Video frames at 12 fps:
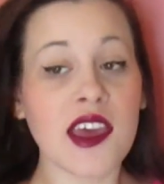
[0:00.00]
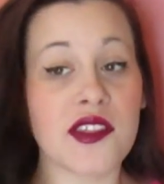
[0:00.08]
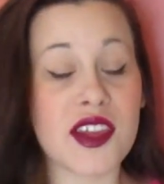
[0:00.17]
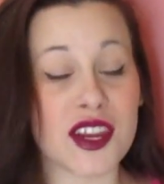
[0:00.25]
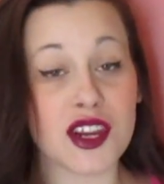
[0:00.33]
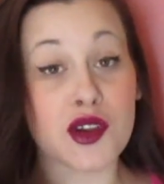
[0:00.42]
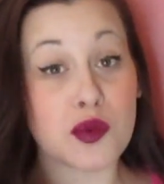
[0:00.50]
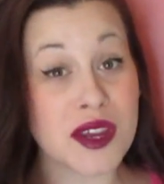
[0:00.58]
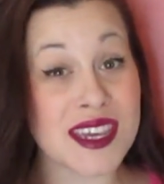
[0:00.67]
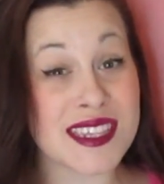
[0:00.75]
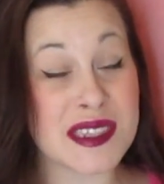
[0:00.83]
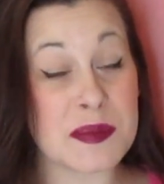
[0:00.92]
they're
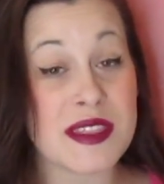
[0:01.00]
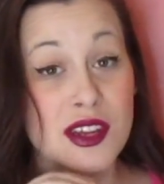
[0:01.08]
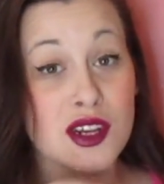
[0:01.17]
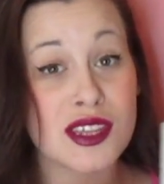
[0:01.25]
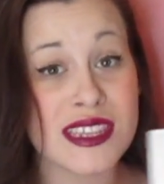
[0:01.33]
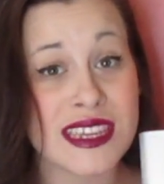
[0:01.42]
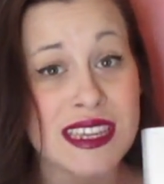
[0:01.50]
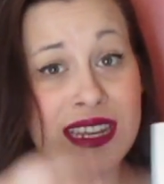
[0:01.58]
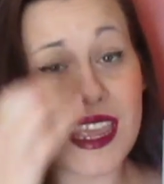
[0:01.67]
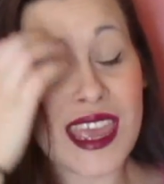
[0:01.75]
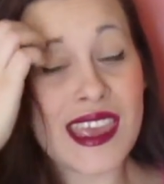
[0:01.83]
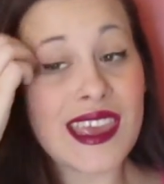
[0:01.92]
crisp, they're
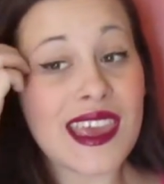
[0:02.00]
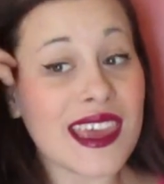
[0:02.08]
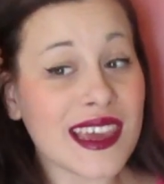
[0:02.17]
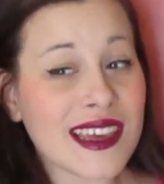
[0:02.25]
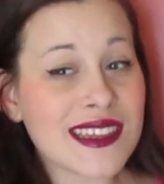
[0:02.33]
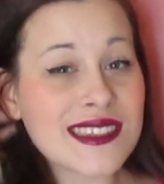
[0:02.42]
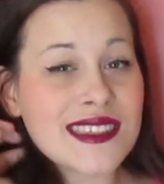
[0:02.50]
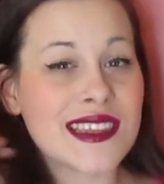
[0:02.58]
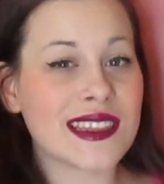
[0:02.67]
clean, and